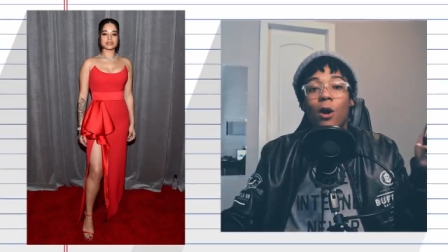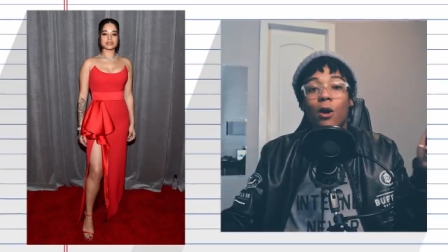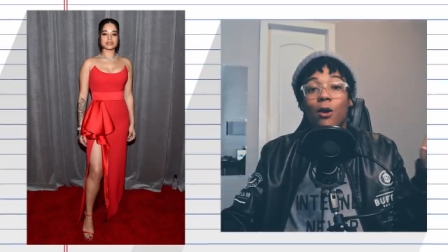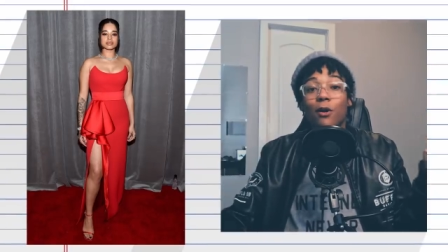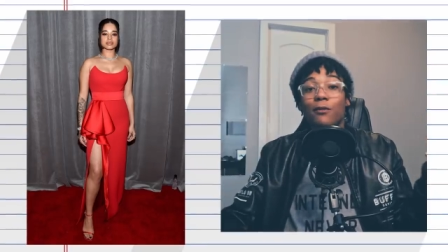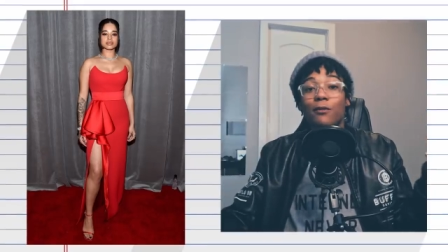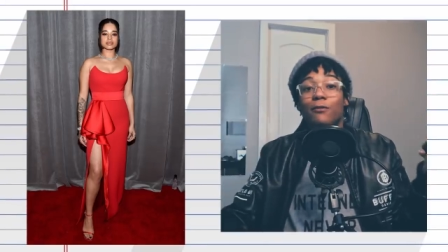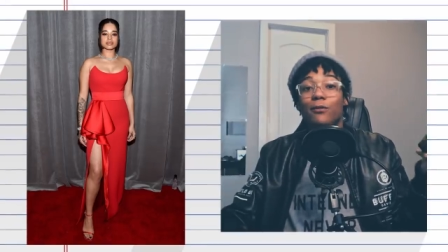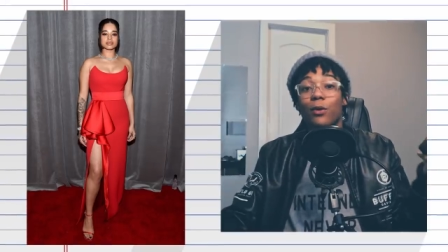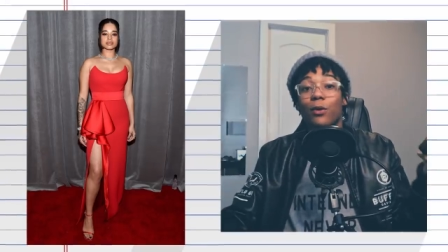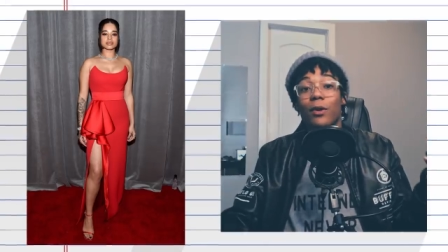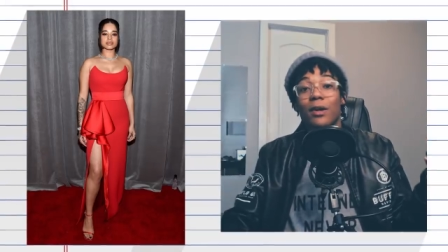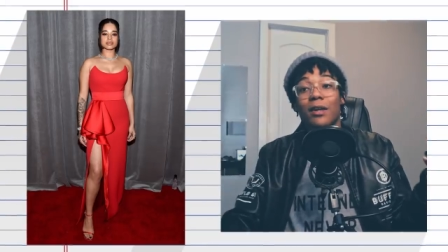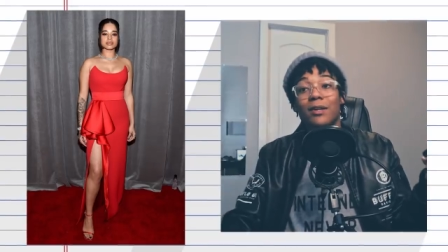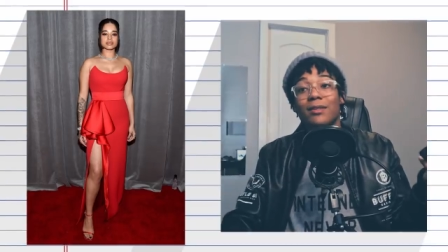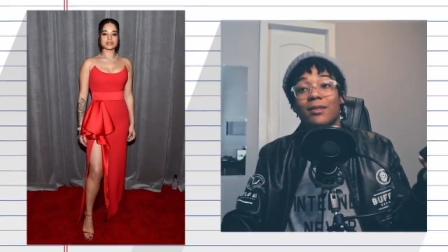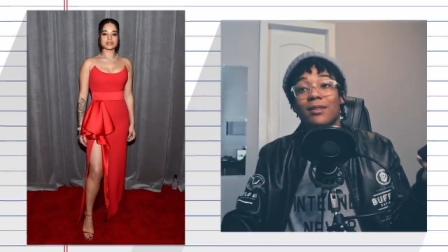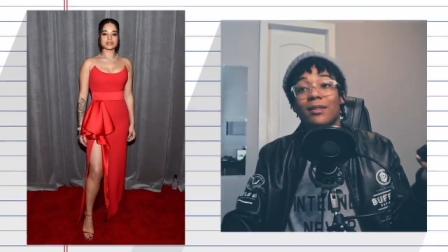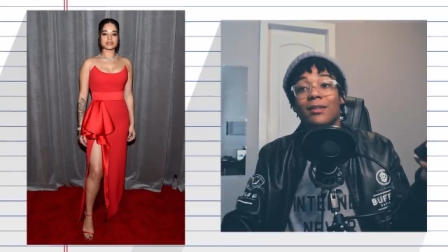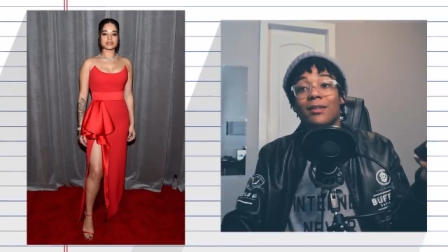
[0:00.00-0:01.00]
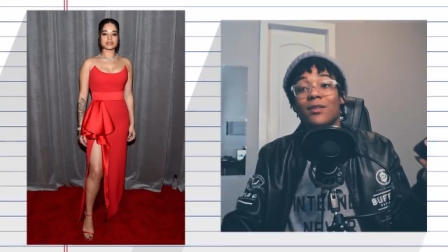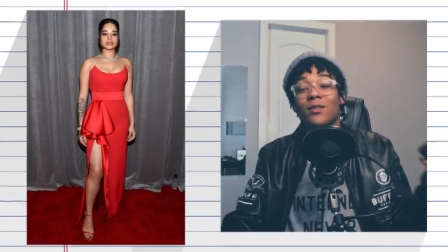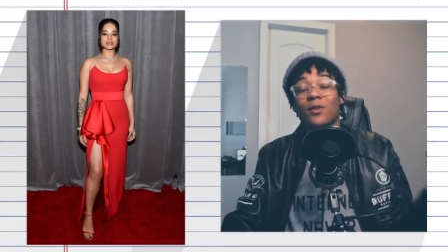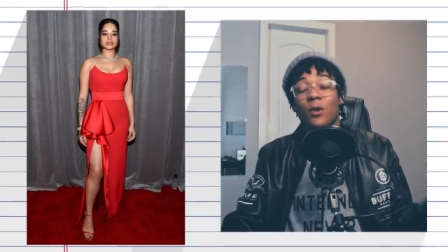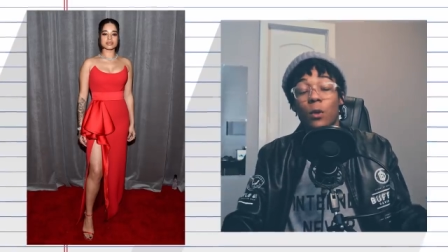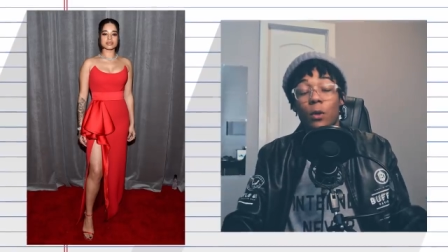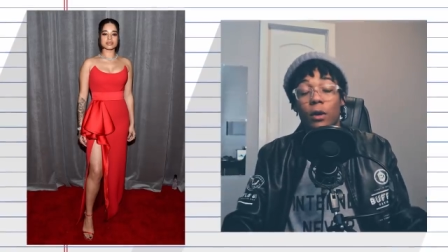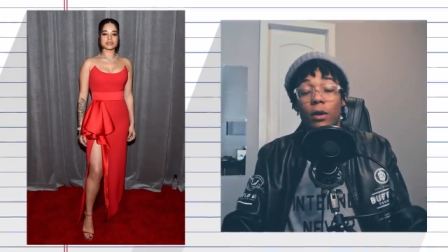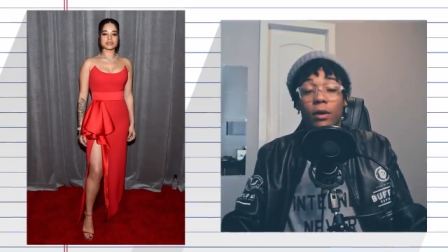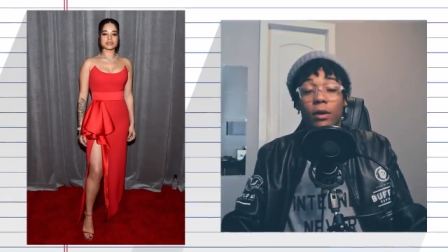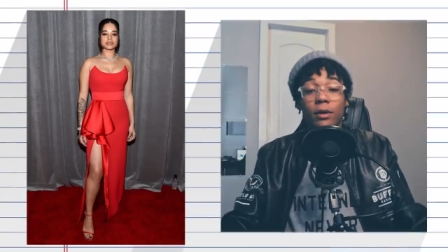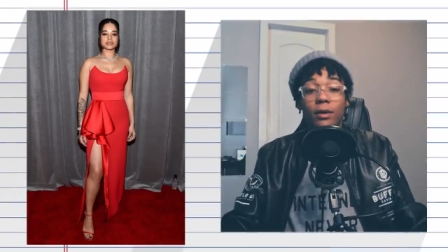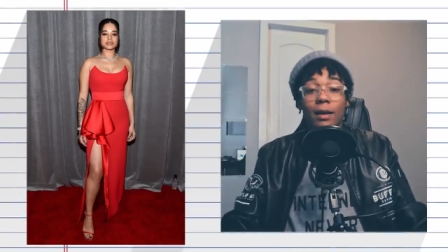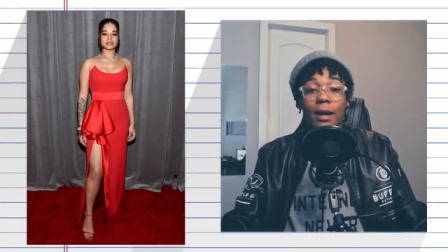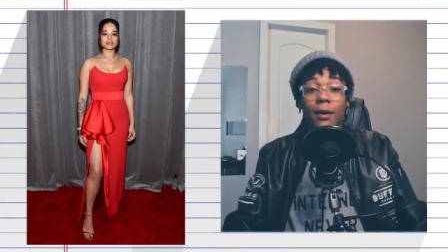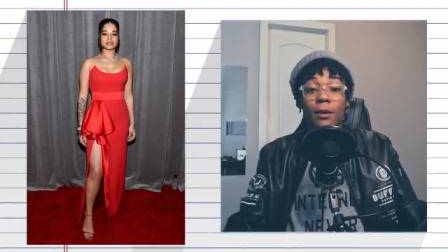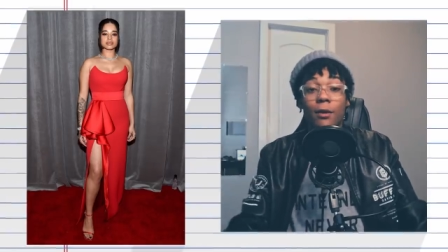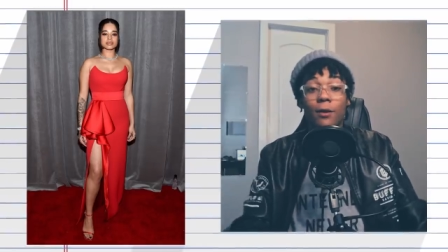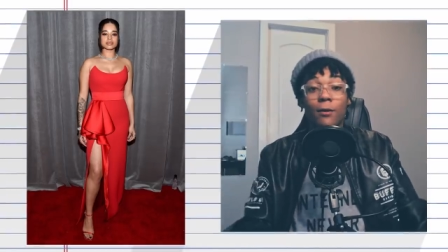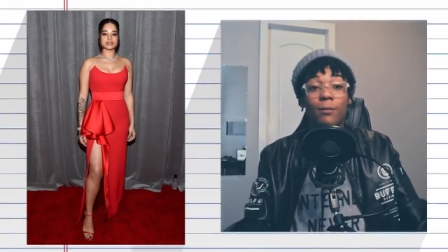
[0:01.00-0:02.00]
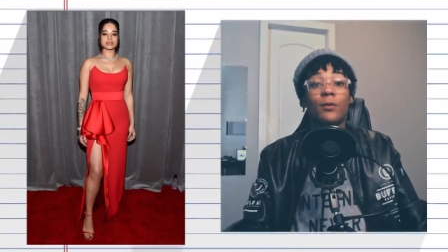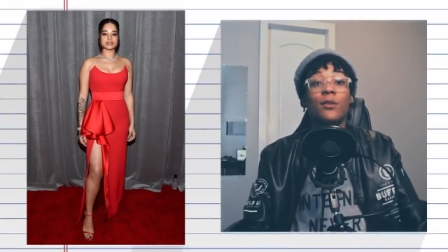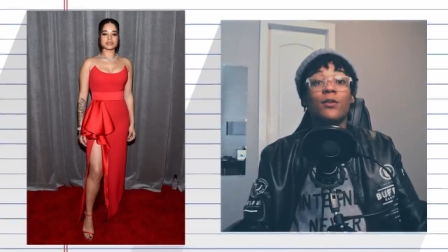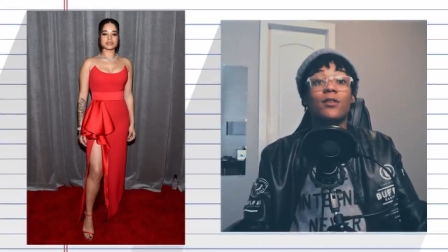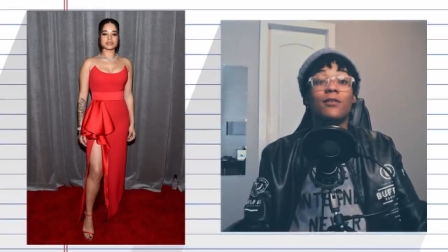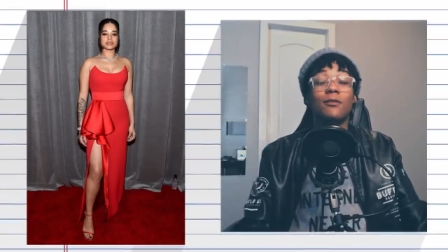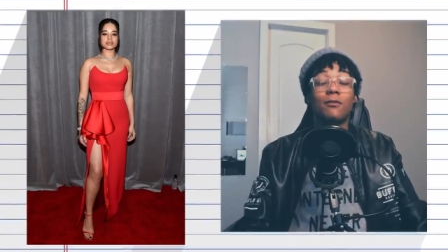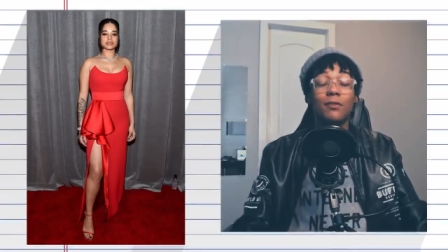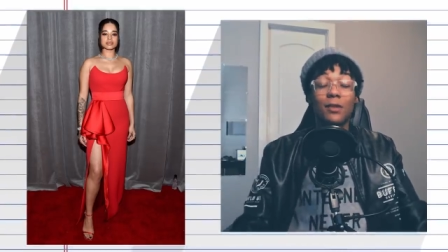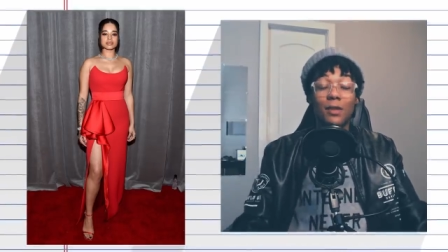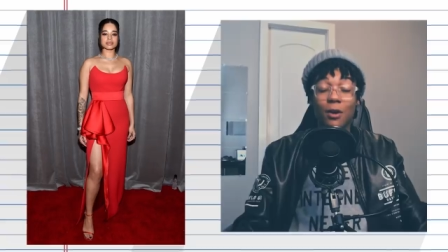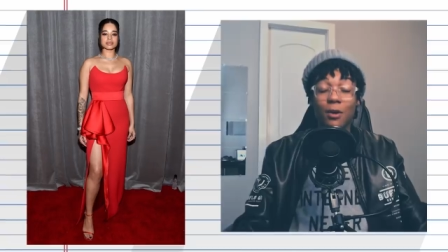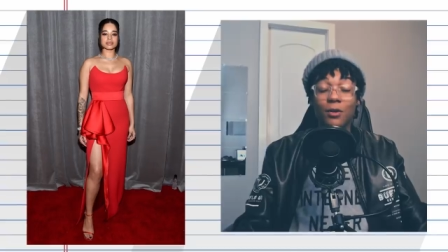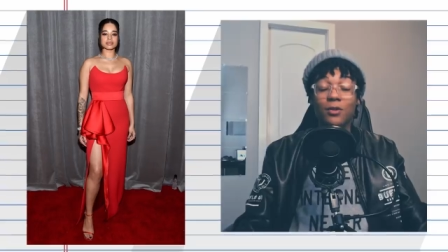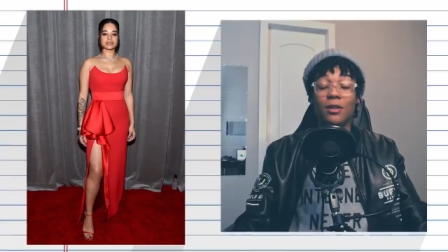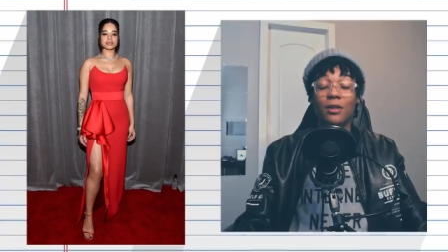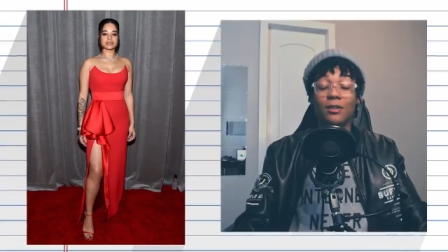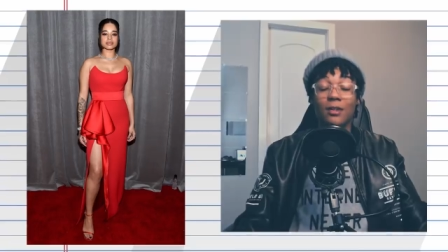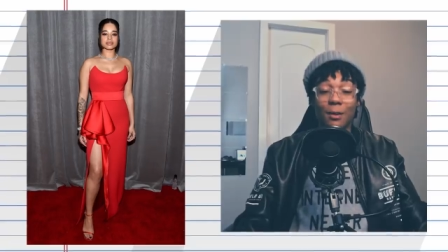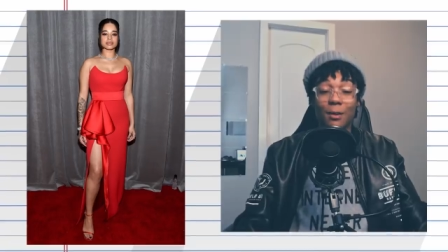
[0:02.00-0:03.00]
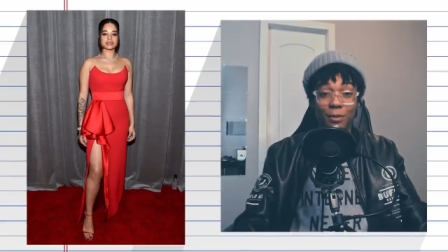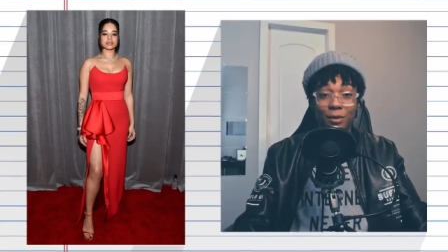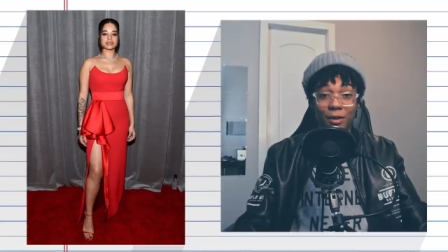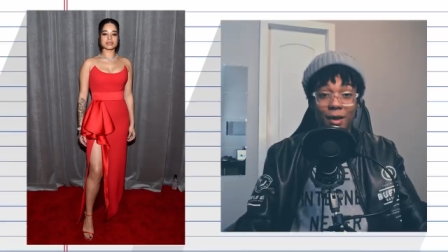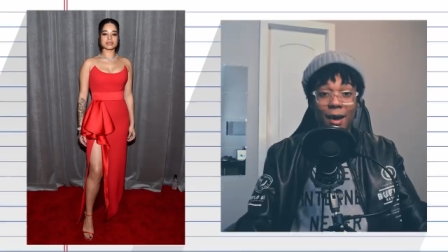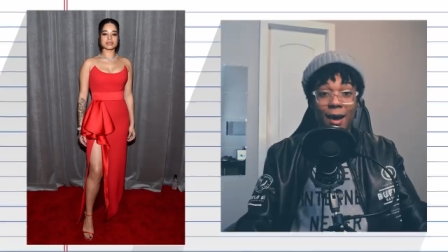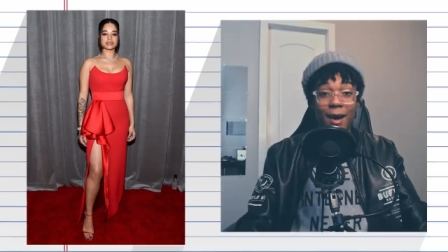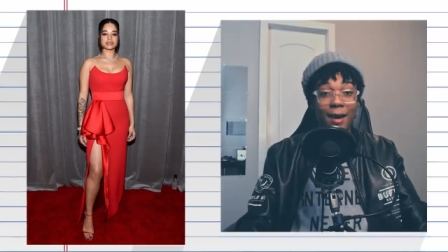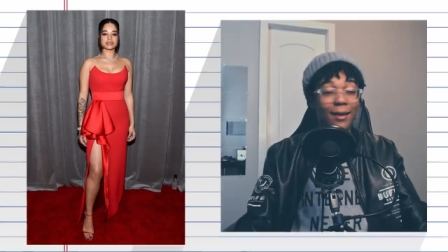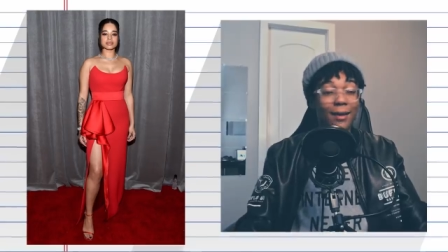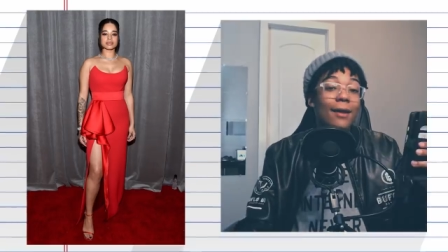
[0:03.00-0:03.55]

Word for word: Her voice is so good, and her music videos on top of that,